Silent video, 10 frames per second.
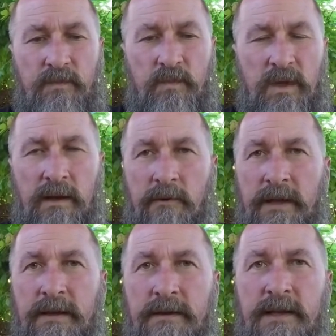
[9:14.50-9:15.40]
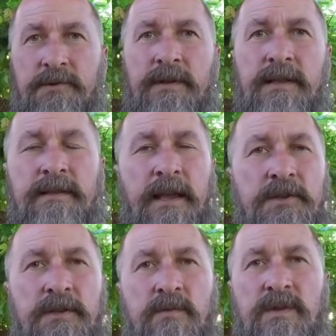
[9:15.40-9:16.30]
you know,
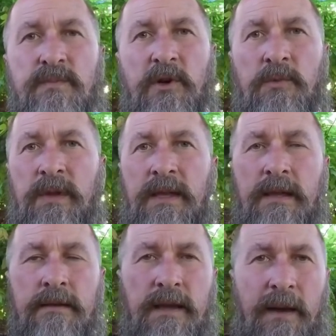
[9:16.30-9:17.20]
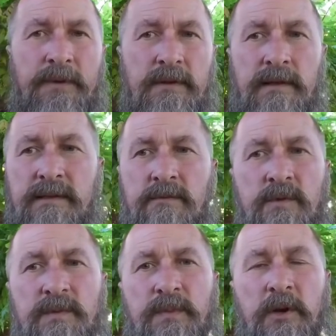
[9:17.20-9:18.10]
industrialization was booming and capitalism
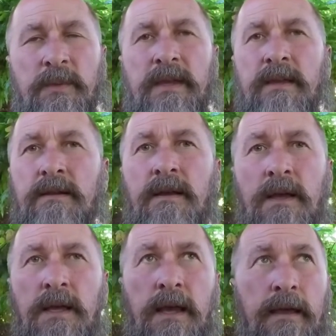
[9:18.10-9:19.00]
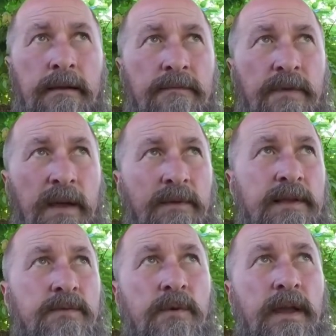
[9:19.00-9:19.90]
was booming, and
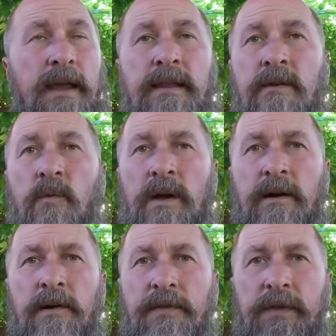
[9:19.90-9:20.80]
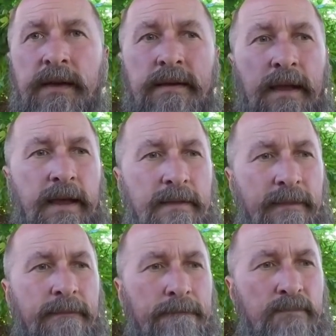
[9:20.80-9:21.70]
families were gaining wealth, and
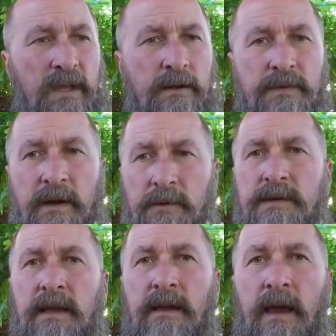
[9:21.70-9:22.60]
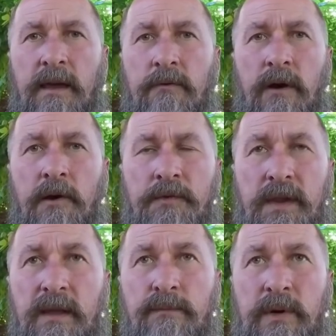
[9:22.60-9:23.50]
you know, there was a growth
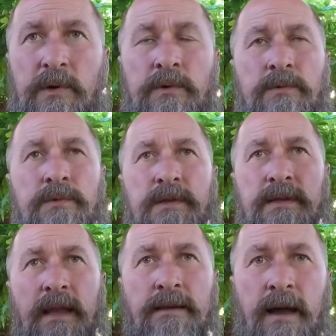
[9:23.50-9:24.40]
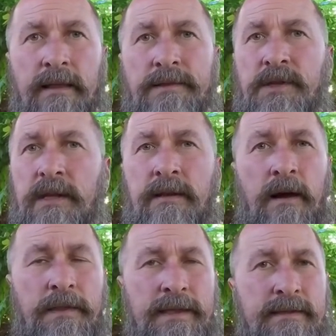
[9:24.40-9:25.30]
and a boom to technology and
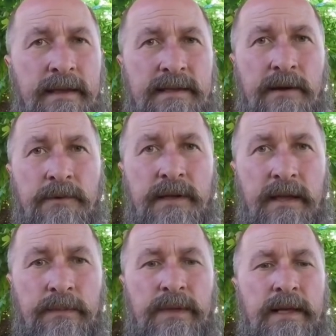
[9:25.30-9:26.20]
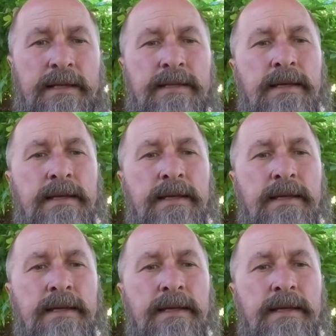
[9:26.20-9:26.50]
all these things that were taking place.